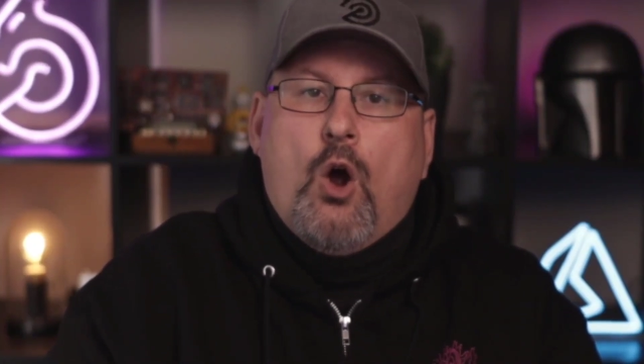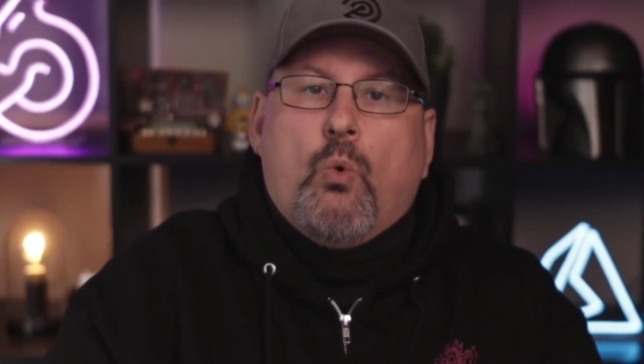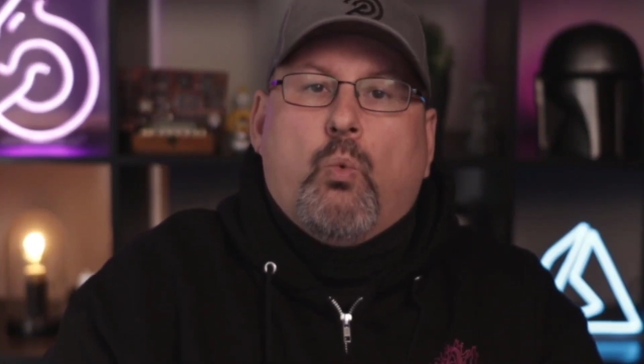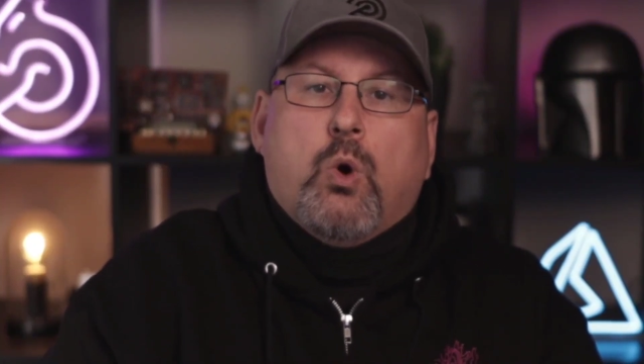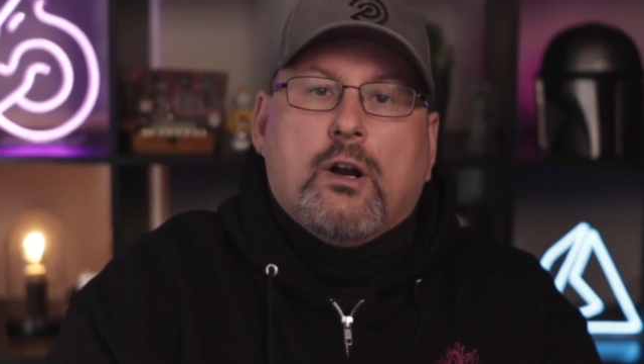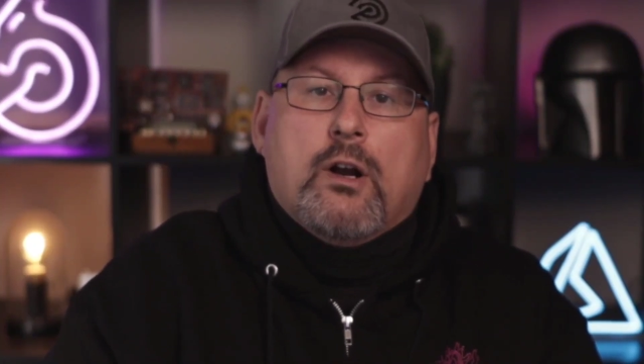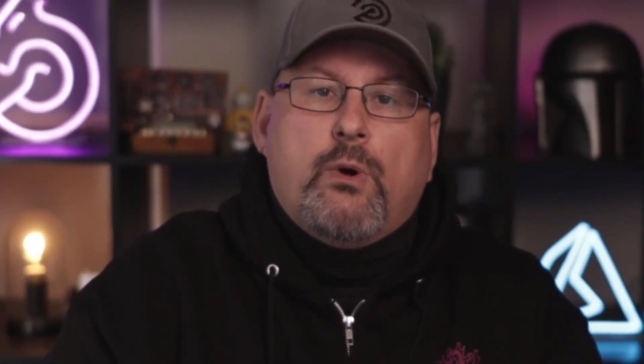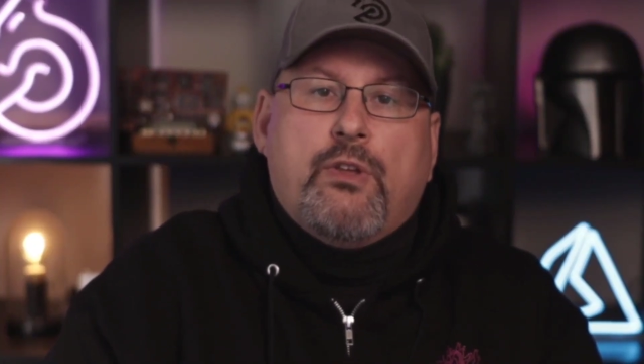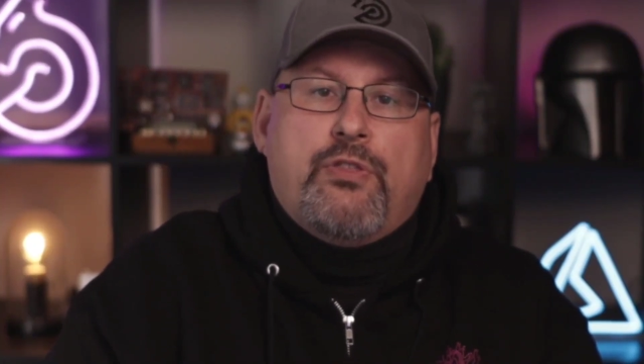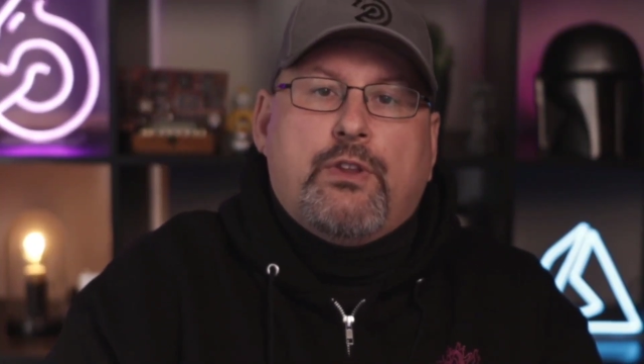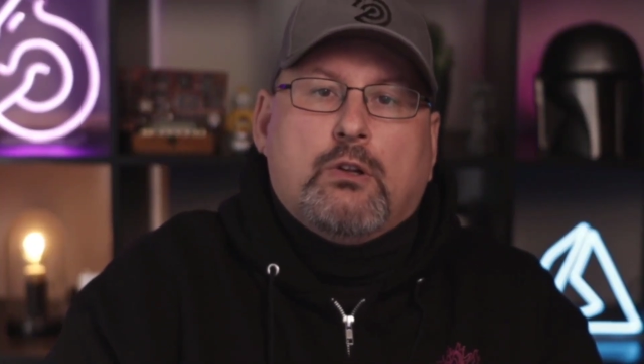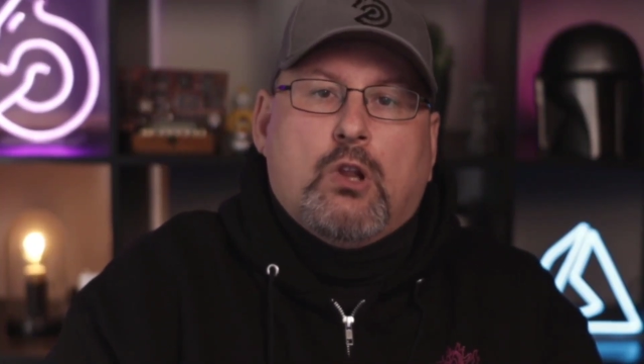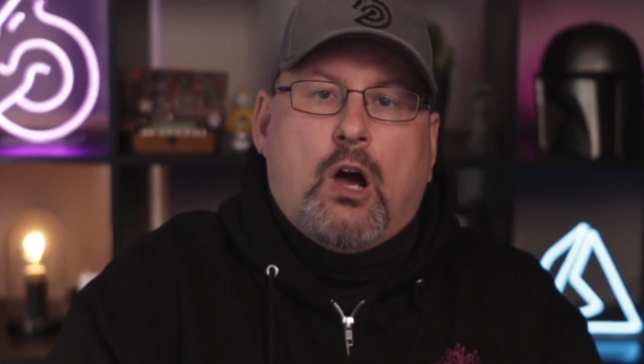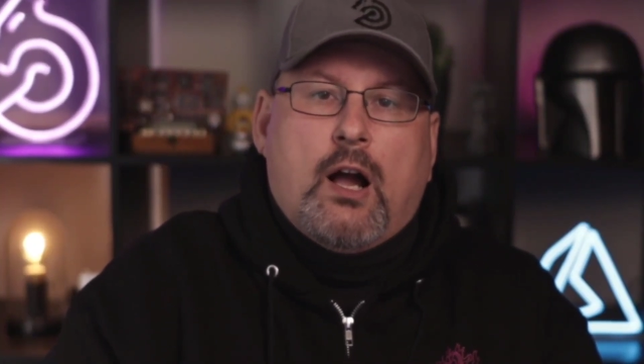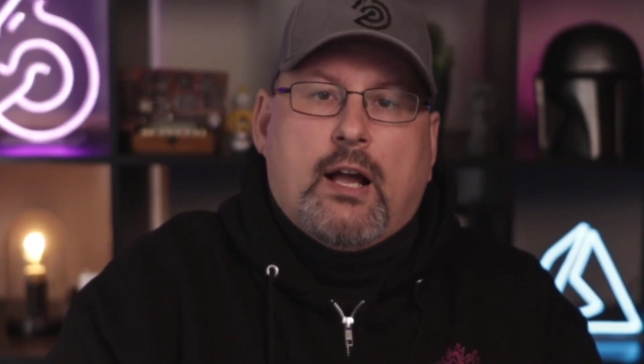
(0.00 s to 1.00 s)
Work with
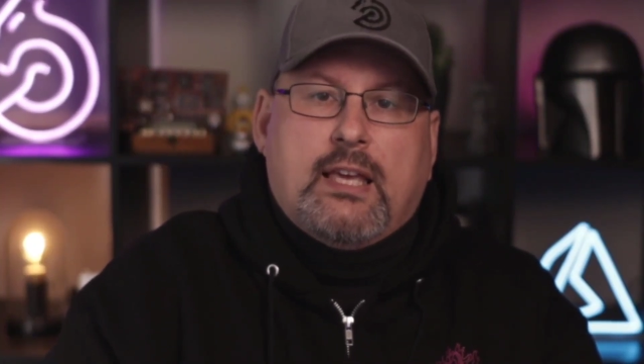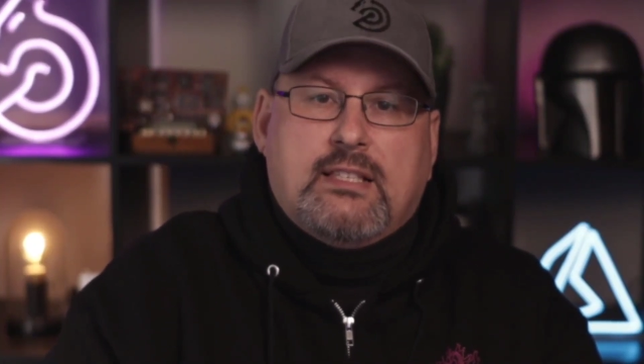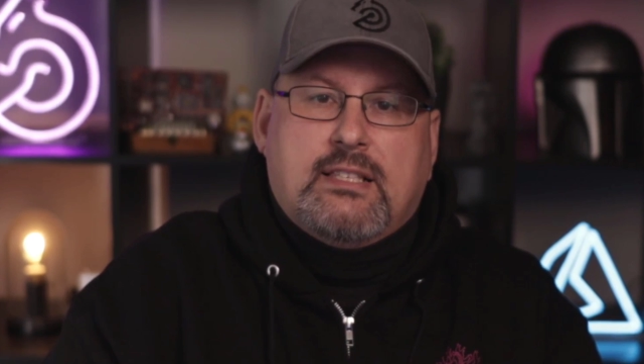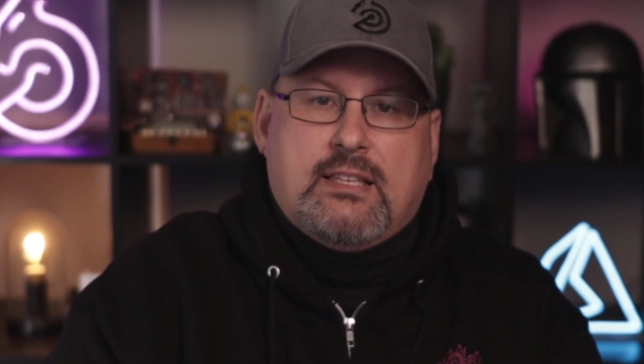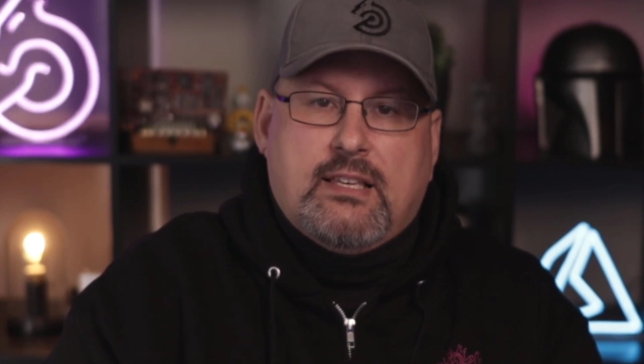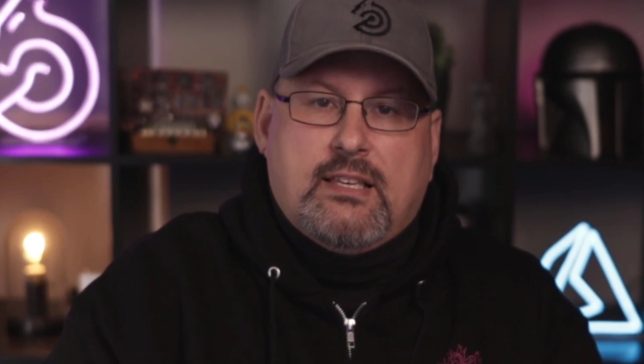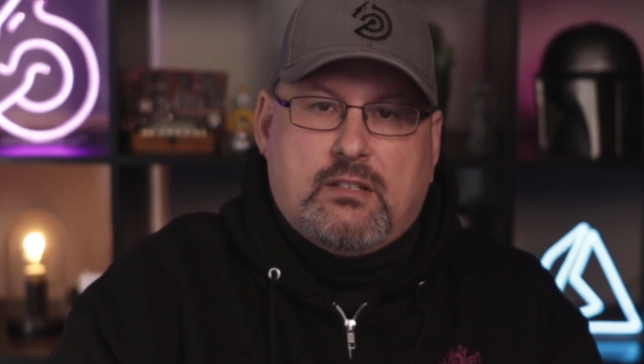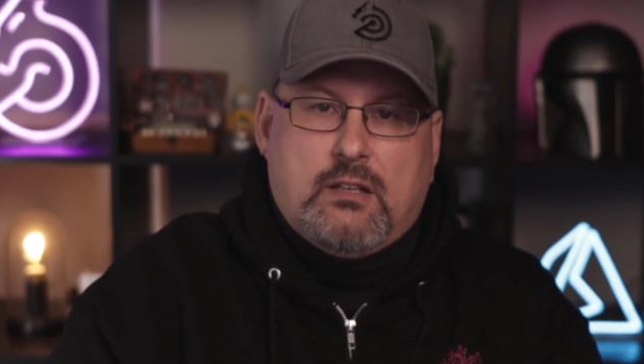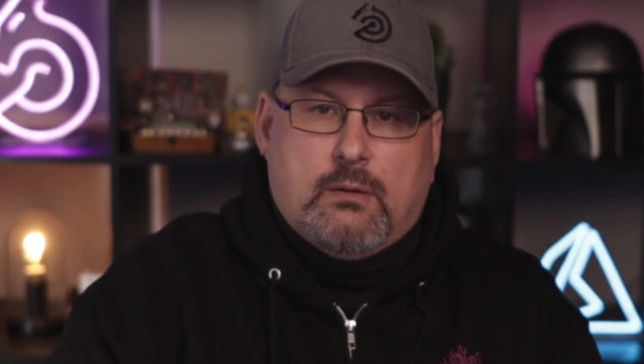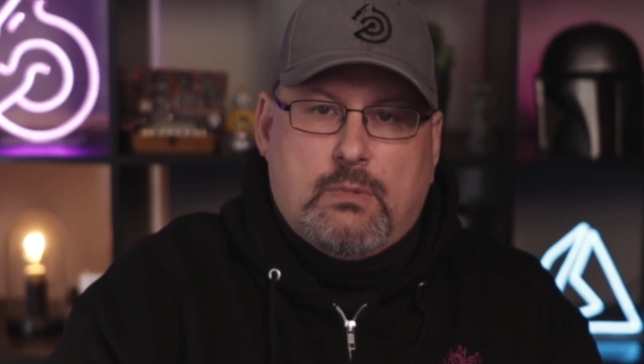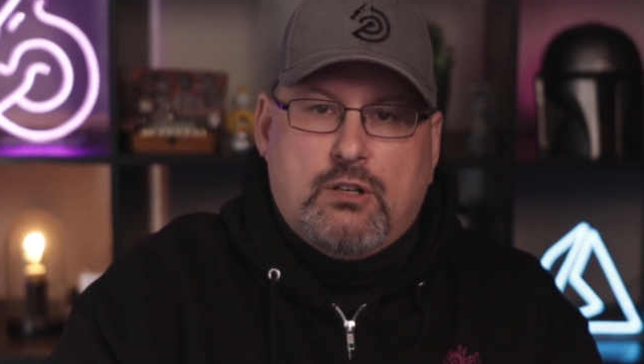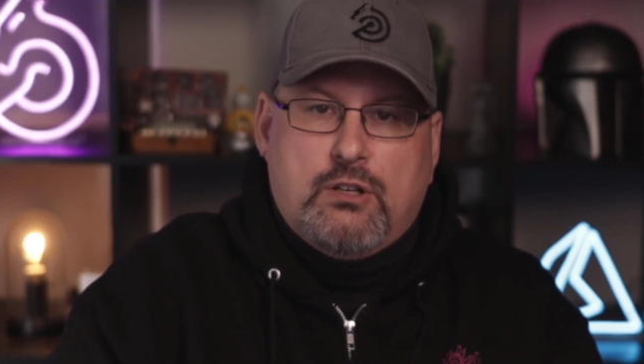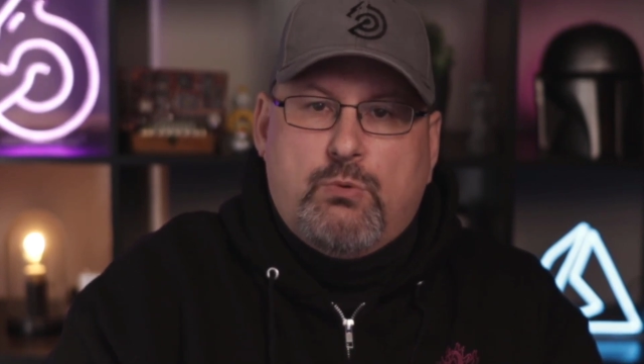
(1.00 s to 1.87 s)
their logging system